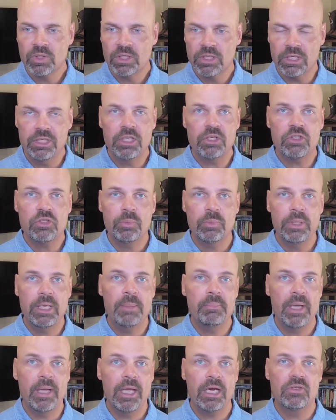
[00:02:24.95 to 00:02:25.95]
In addition, we
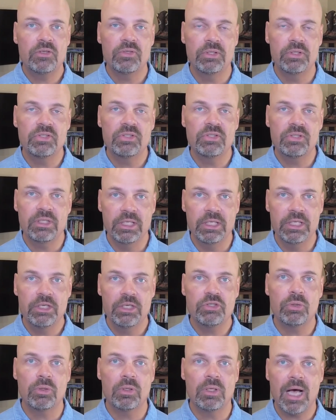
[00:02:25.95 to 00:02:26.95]
manage this
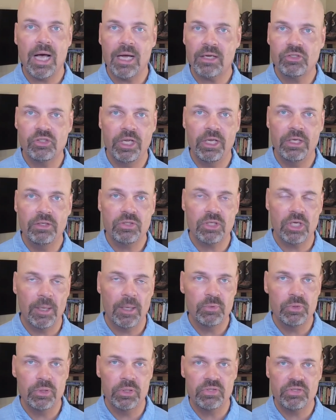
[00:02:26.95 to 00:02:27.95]
initial lock change
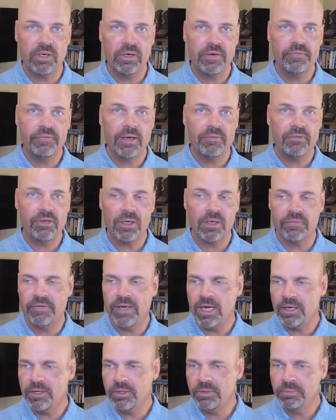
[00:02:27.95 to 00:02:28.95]
up to a $75
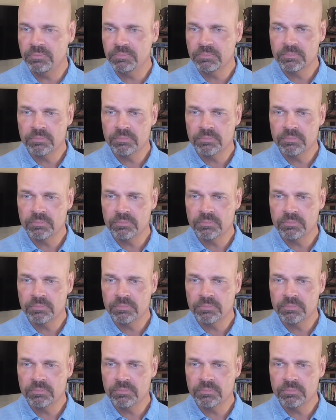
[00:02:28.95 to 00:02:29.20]
value.